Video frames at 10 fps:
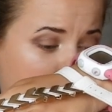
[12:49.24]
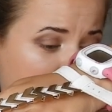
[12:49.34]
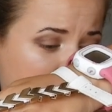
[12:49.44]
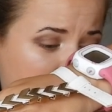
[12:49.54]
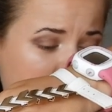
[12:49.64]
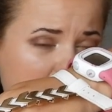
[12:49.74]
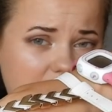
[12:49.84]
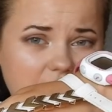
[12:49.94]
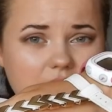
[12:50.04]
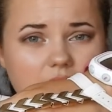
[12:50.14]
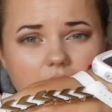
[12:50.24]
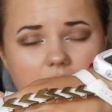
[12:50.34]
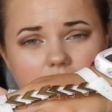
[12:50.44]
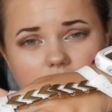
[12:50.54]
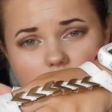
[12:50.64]
and even those Guess
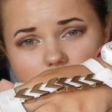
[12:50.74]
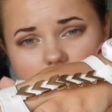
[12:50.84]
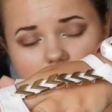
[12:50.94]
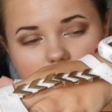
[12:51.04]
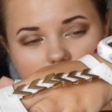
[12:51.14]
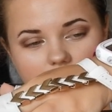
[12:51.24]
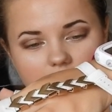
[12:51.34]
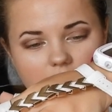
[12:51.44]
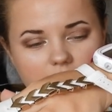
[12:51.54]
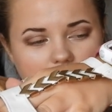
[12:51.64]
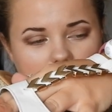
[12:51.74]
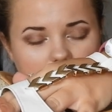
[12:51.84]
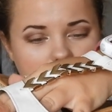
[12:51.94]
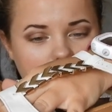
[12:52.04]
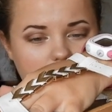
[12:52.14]
like shoes and everything, I think they
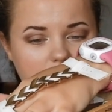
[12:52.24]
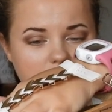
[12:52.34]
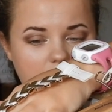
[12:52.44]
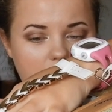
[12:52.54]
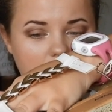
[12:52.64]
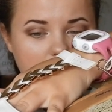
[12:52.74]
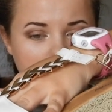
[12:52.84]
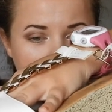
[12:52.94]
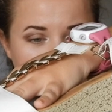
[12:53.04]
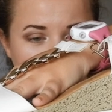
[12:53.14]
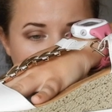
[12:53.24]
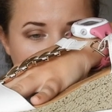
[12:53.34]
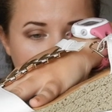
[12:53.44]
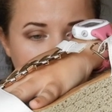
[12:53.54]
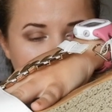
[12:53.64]
would not be so comfortable,
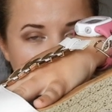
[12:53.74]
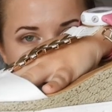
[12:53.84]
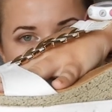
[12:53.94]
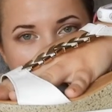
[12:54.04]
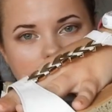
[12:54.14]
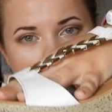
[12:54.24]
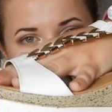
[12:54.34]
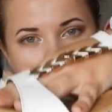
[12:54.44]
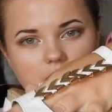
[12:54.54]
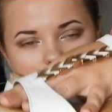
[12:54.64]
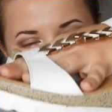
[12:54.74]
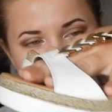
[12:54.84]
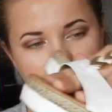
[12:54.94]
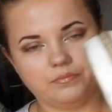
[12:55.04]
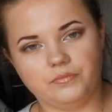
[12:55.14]
so
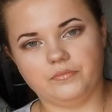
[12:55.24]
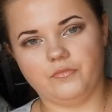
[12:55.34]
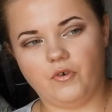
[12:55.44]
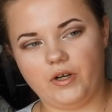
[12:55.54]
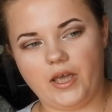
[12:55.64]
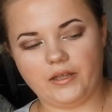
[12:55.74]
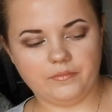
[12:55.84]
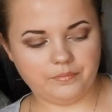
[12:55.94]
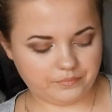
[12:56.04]
cookies for that.